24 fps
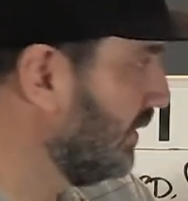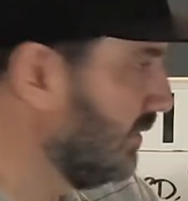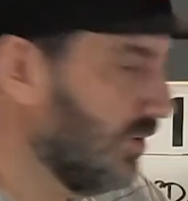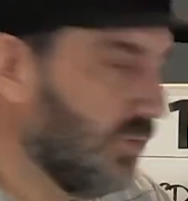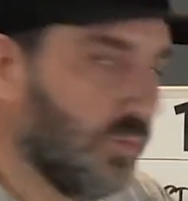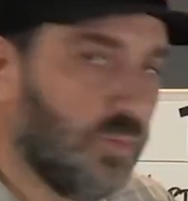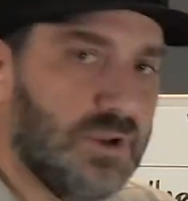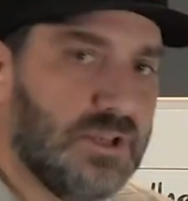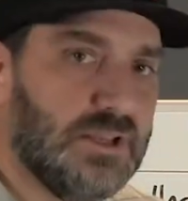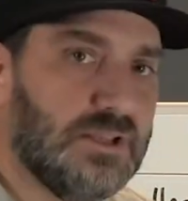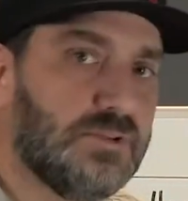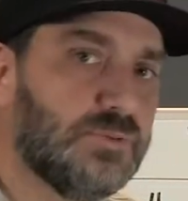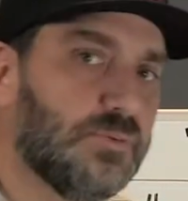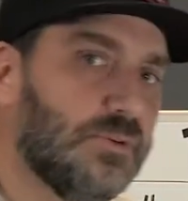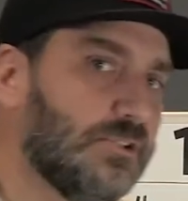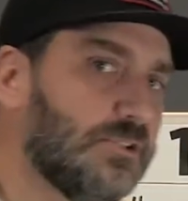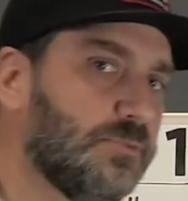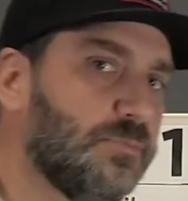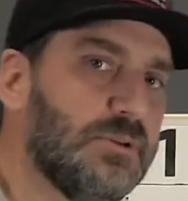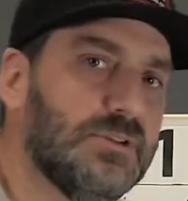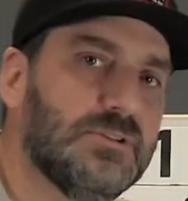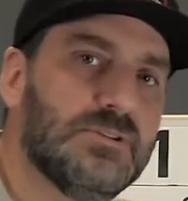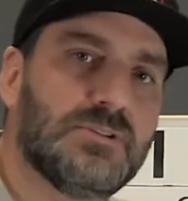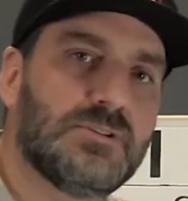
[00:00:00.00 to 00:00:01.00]
in the weeds, we
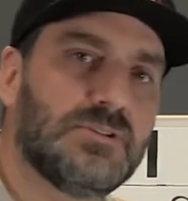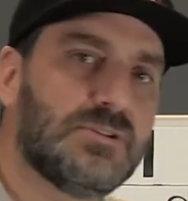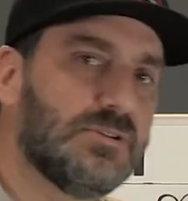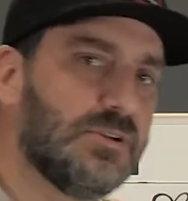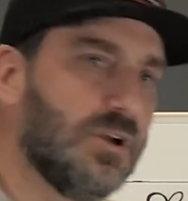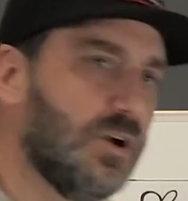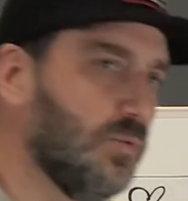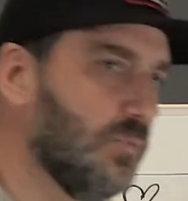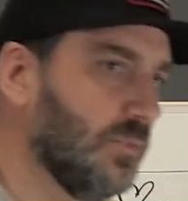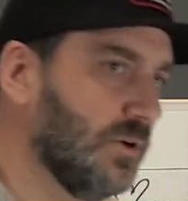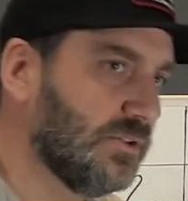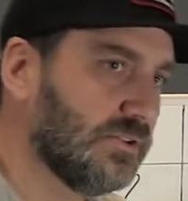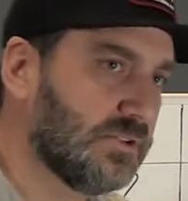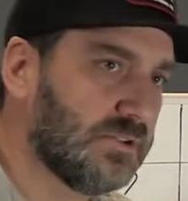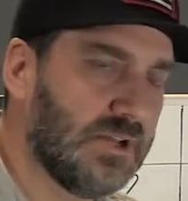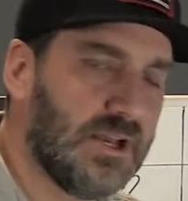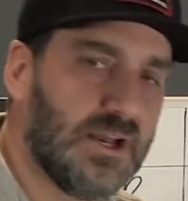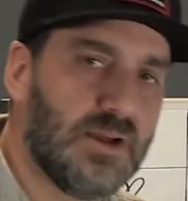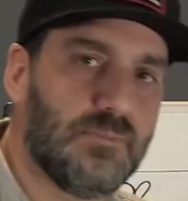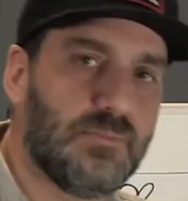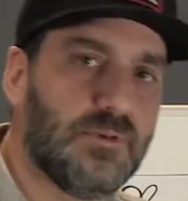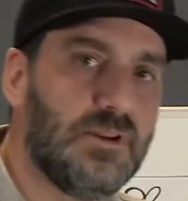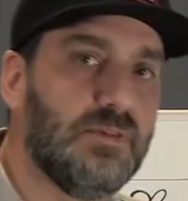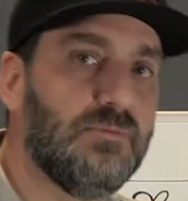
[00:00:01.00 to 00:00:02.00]
spend so much
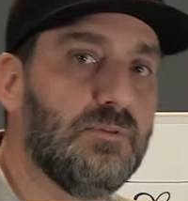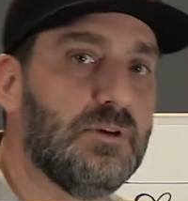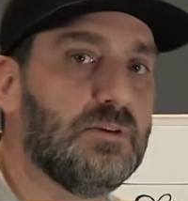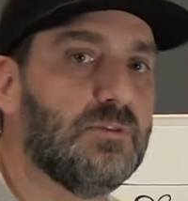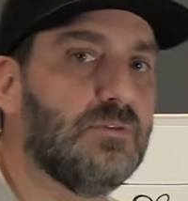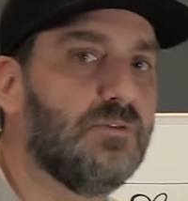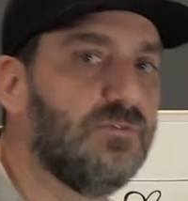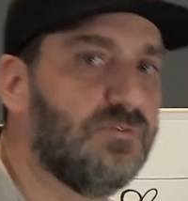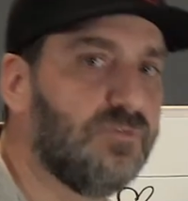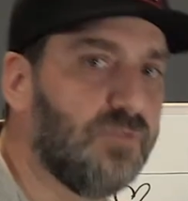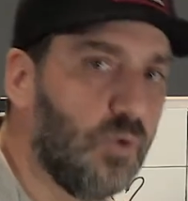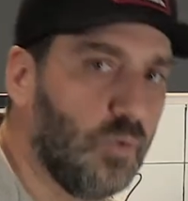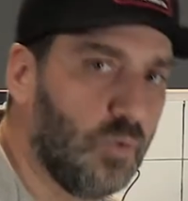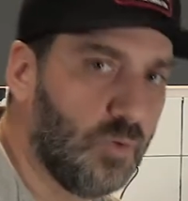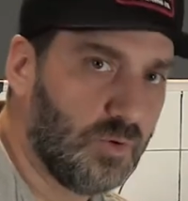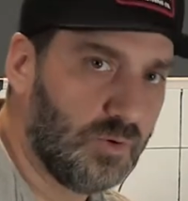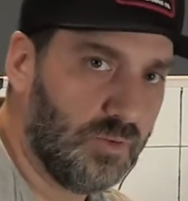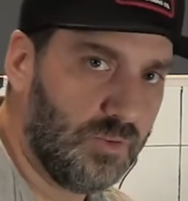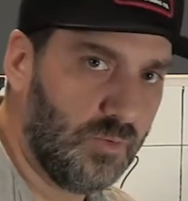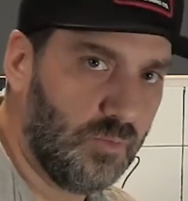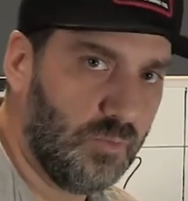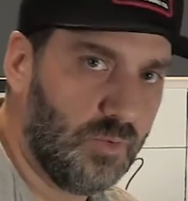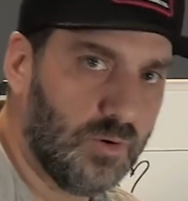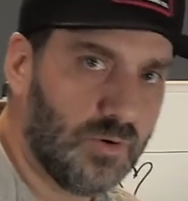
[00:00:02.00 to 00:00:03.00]
time living for
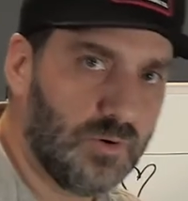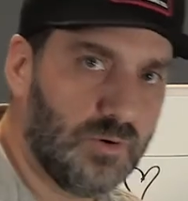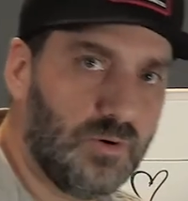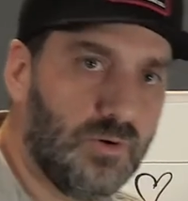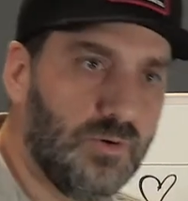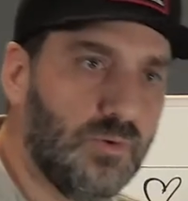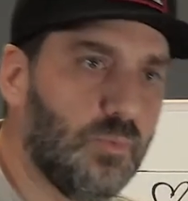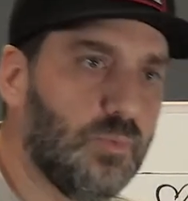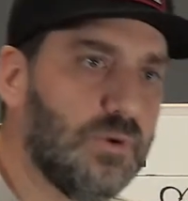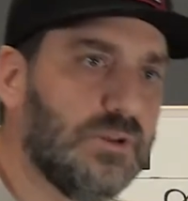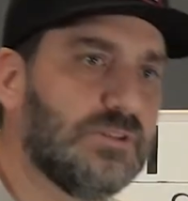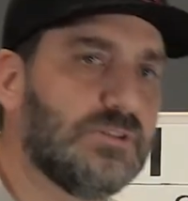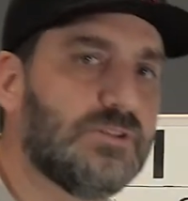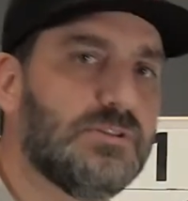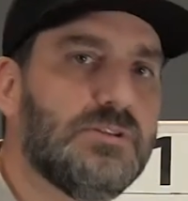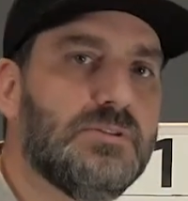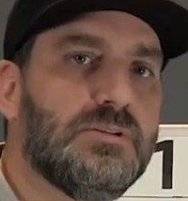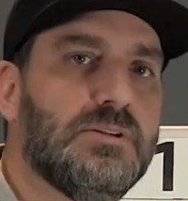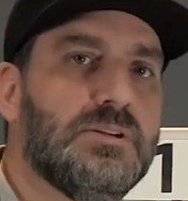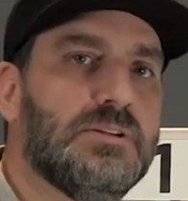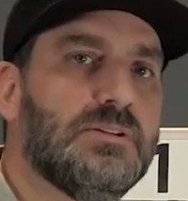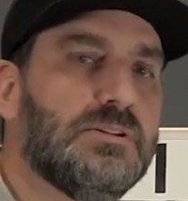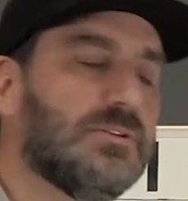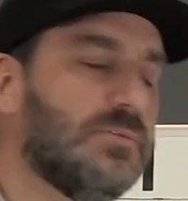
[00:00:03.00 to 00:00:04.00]
the world, we
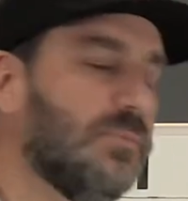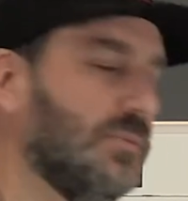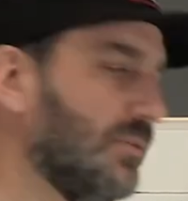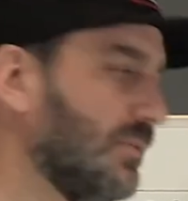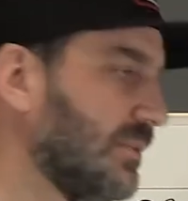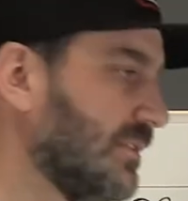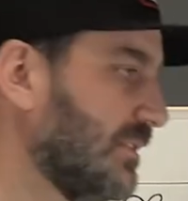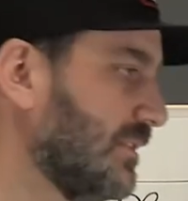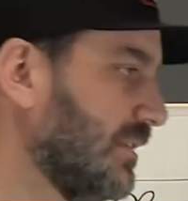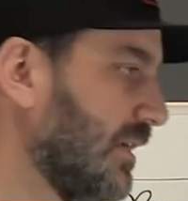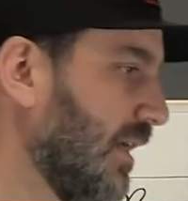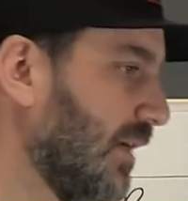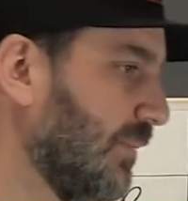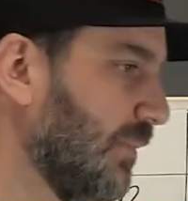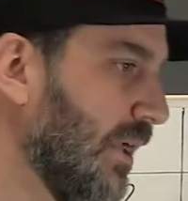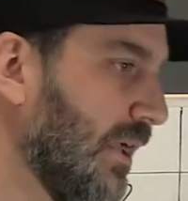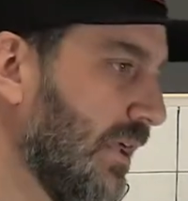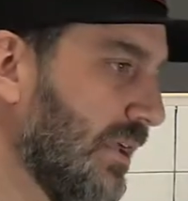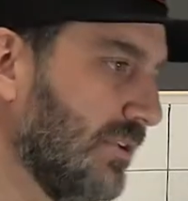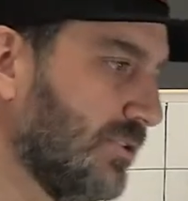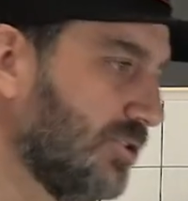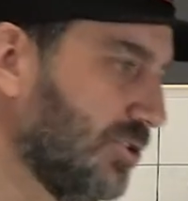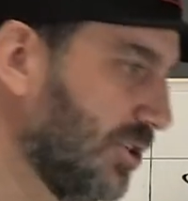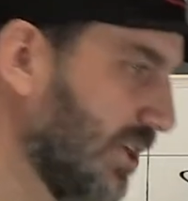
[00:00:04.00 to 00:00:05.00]
spend so much time
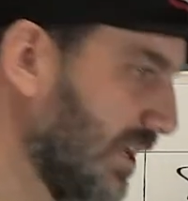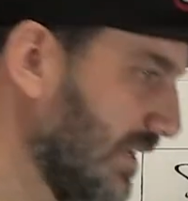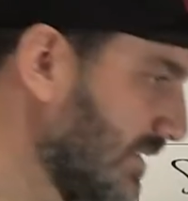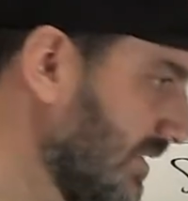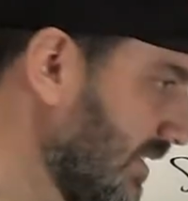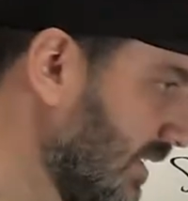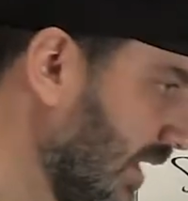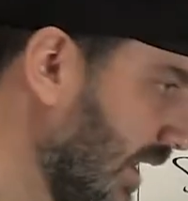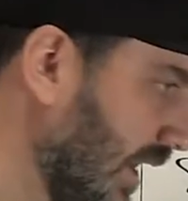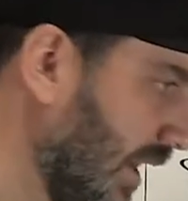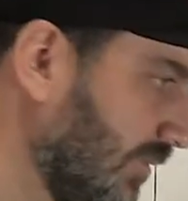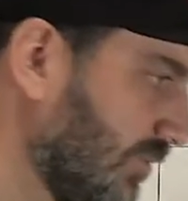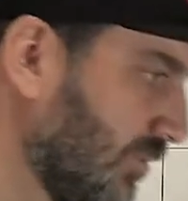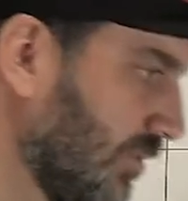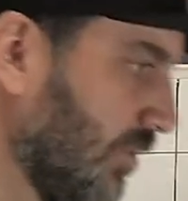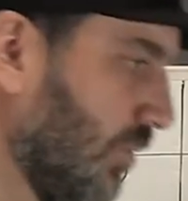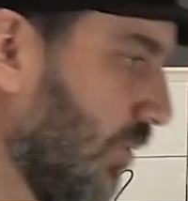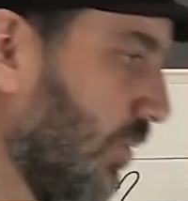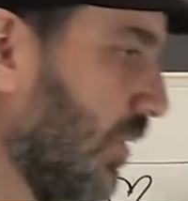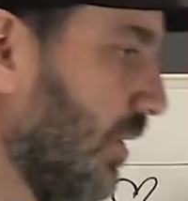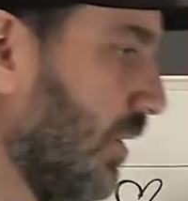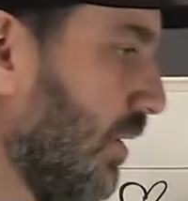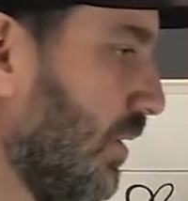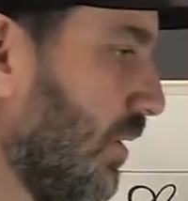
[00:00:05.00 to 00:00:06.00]
chasing after the
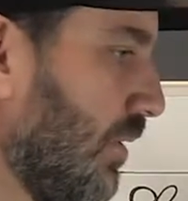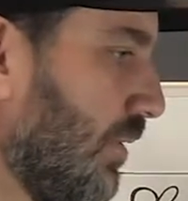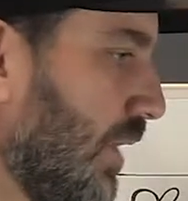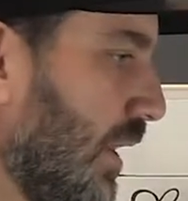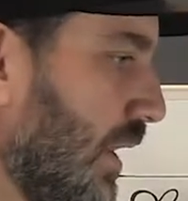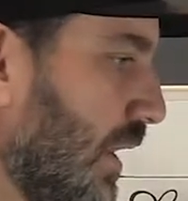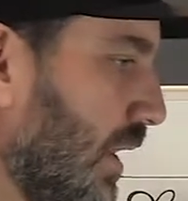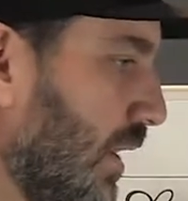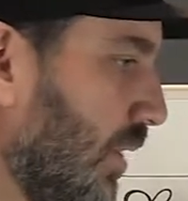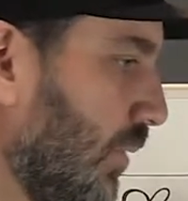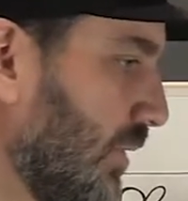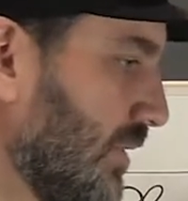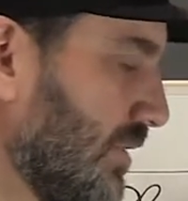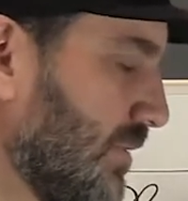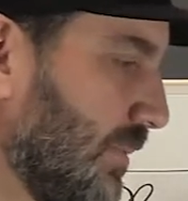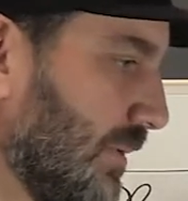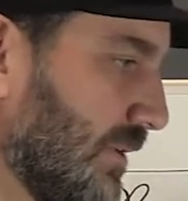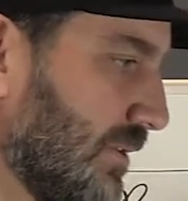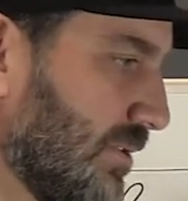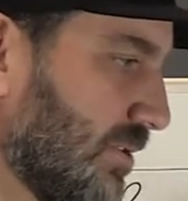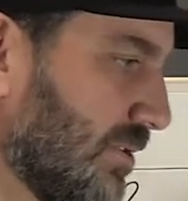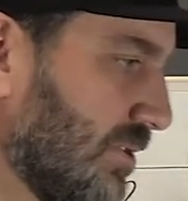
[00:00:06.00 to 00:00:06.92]
world, we spend